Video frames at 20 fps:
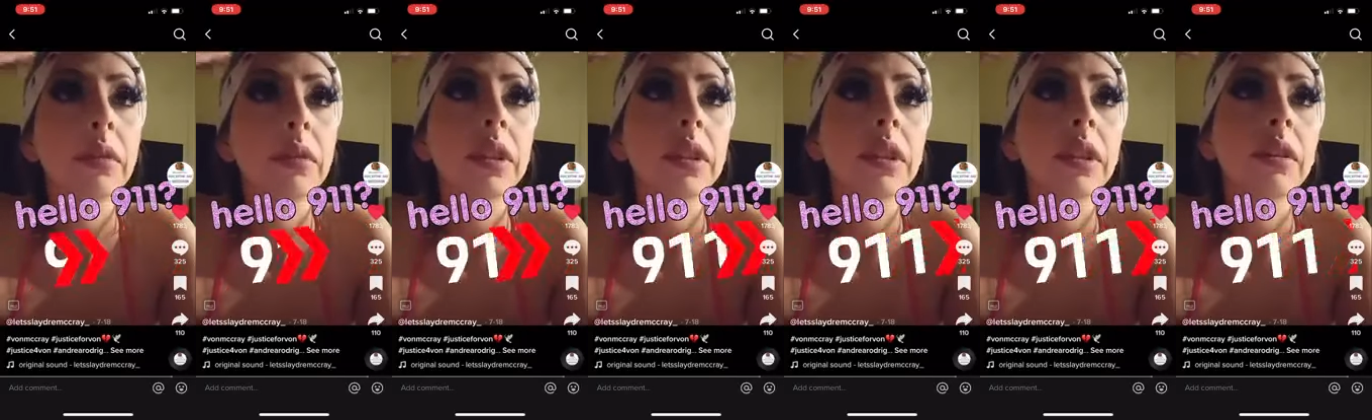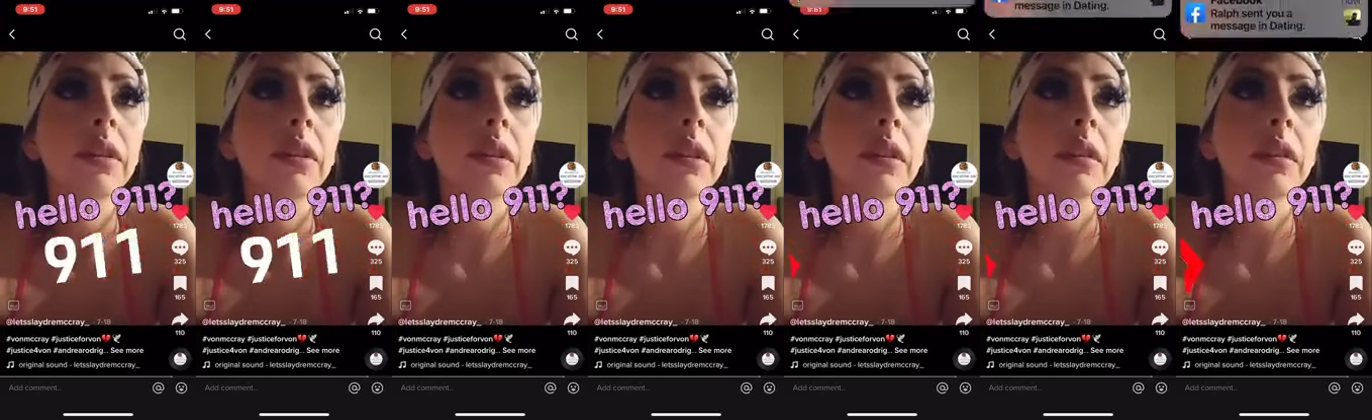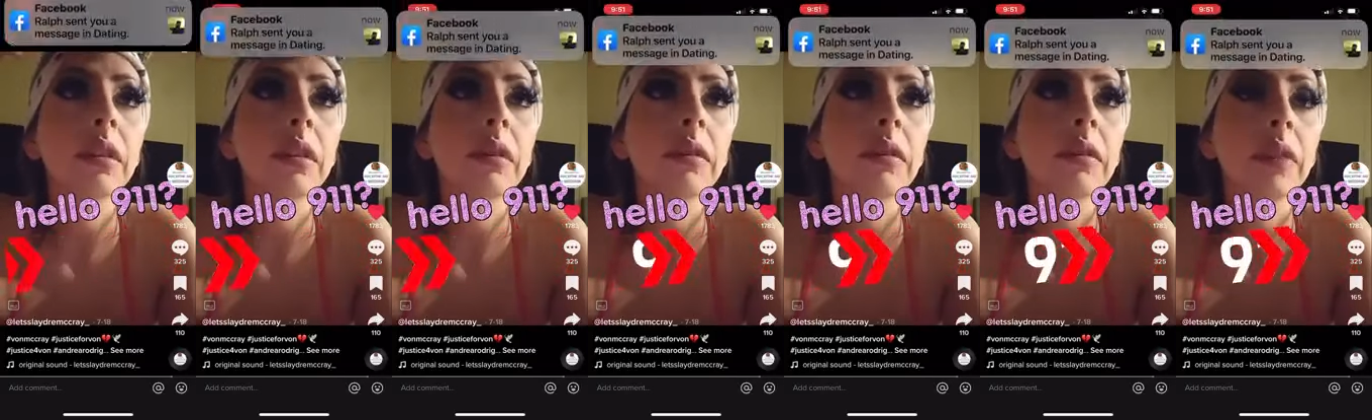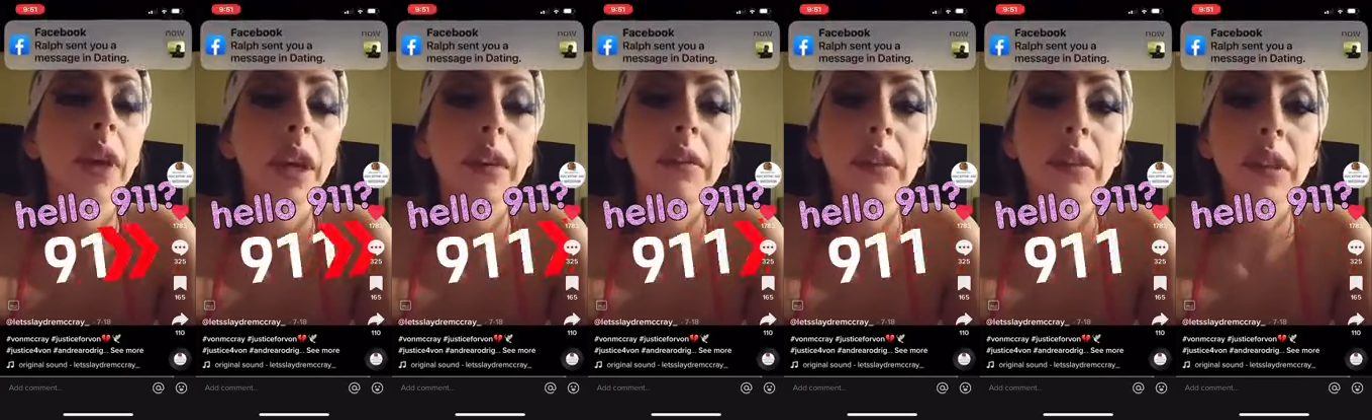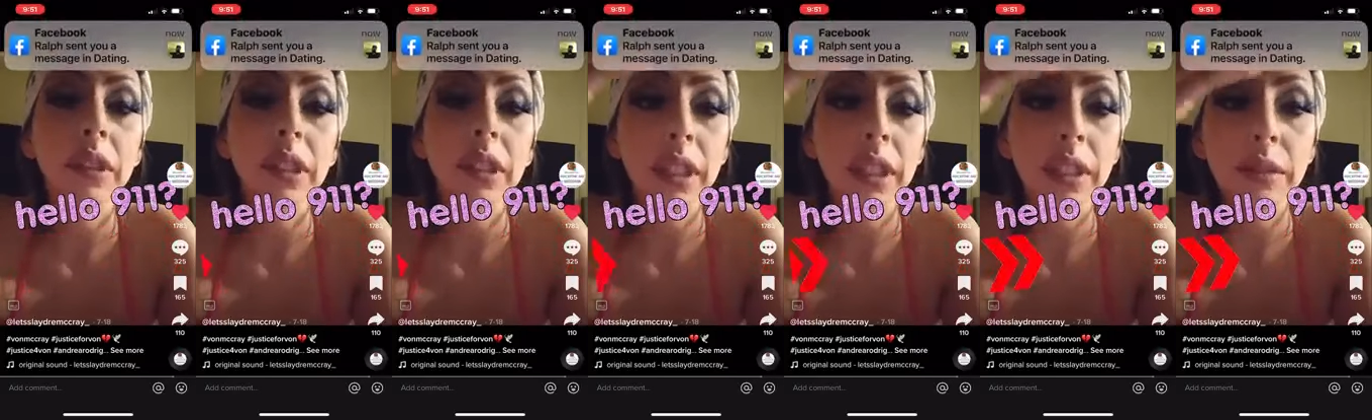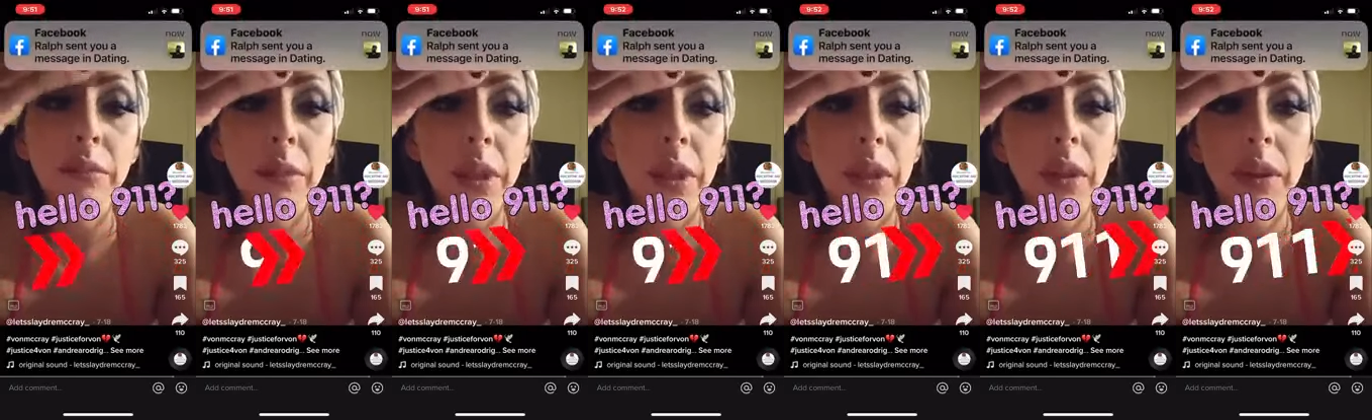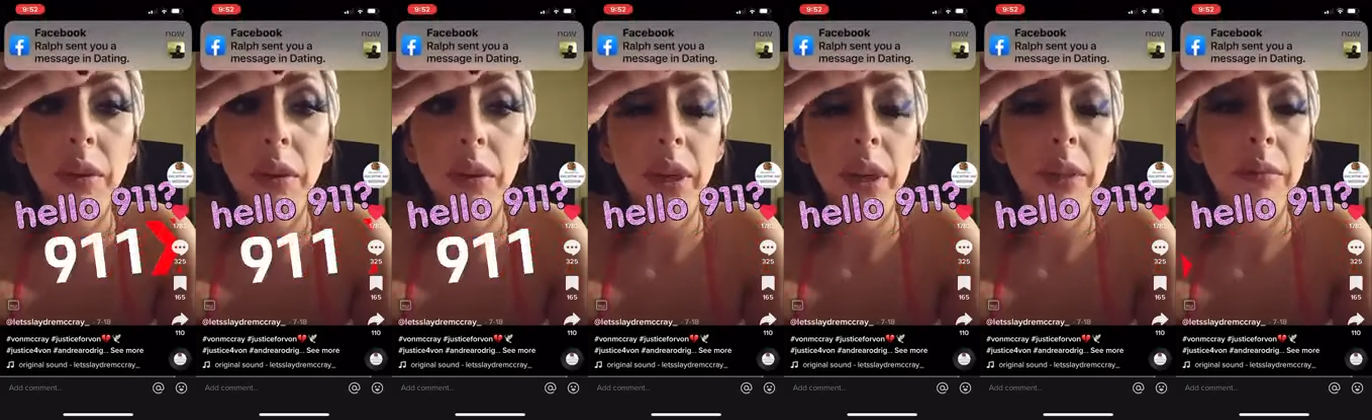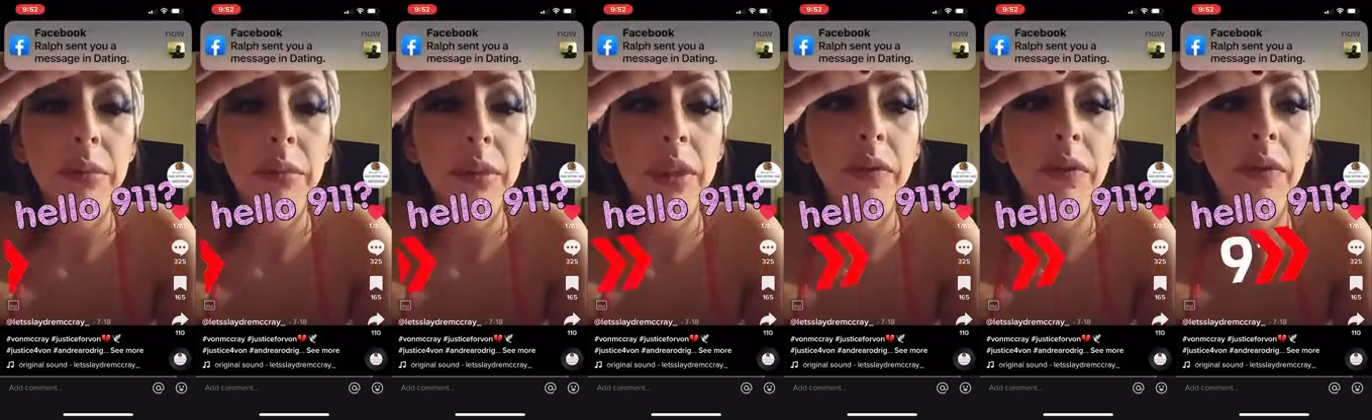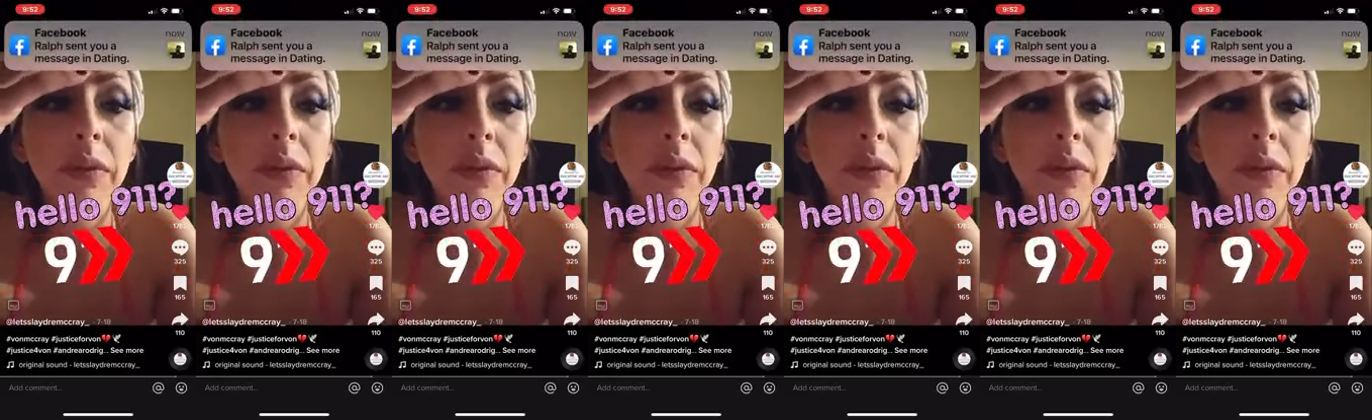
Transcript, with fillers: took five or six milligrams for